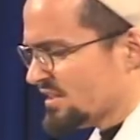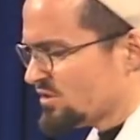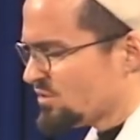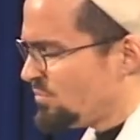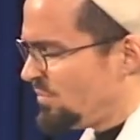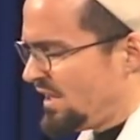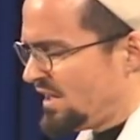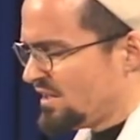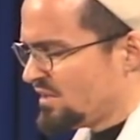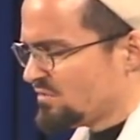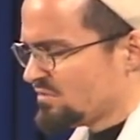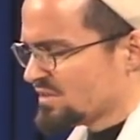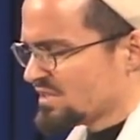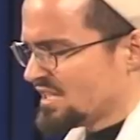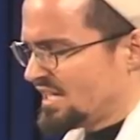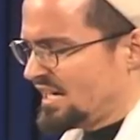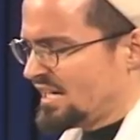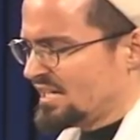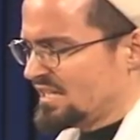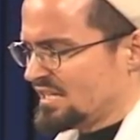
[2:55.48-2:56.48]
subhanahu wa
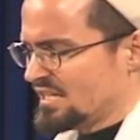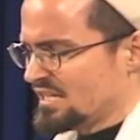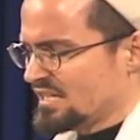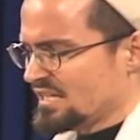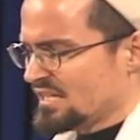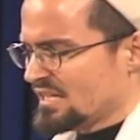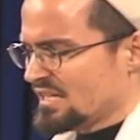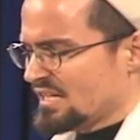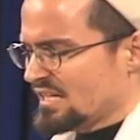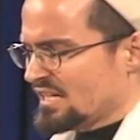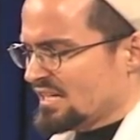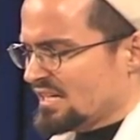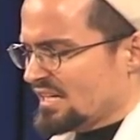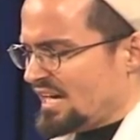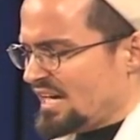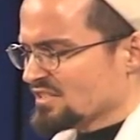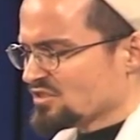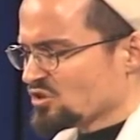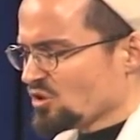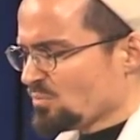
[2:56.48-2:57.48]
ta'ala.
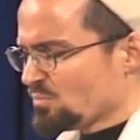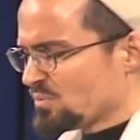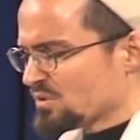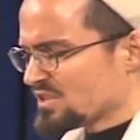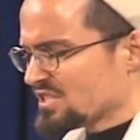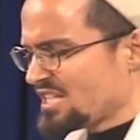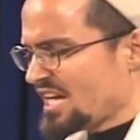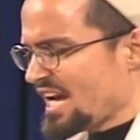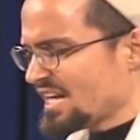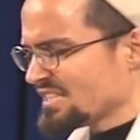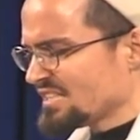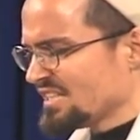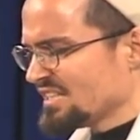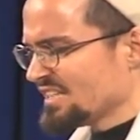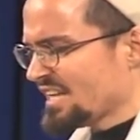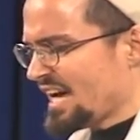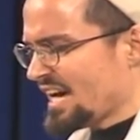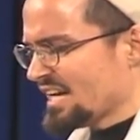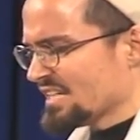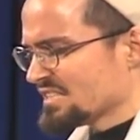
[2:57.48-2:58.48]
And so protecting
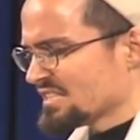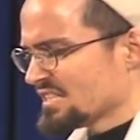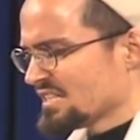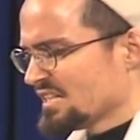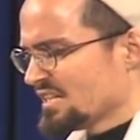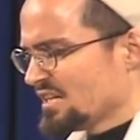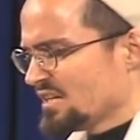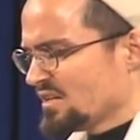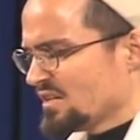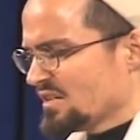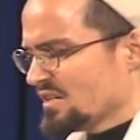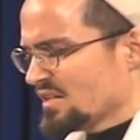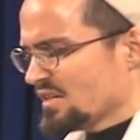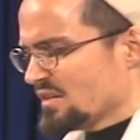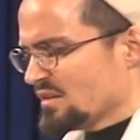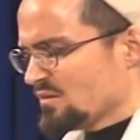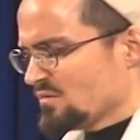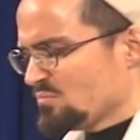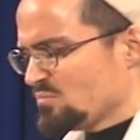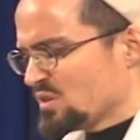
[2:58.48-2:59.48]
that
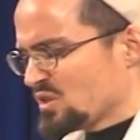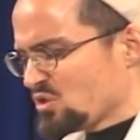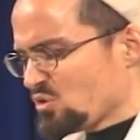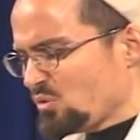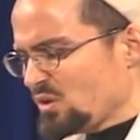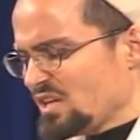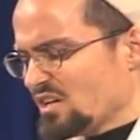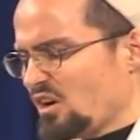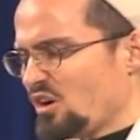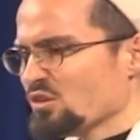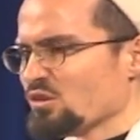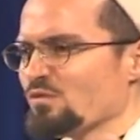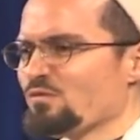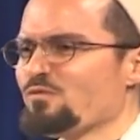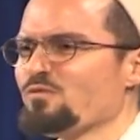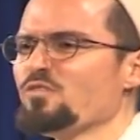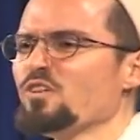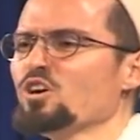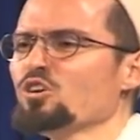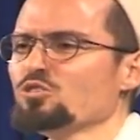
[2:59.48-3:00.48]
between all the
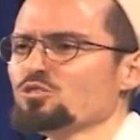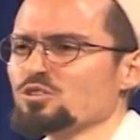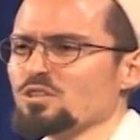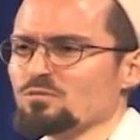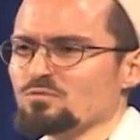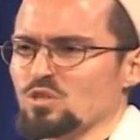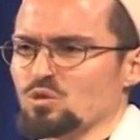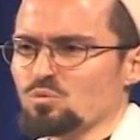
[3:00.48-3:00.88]
filth of the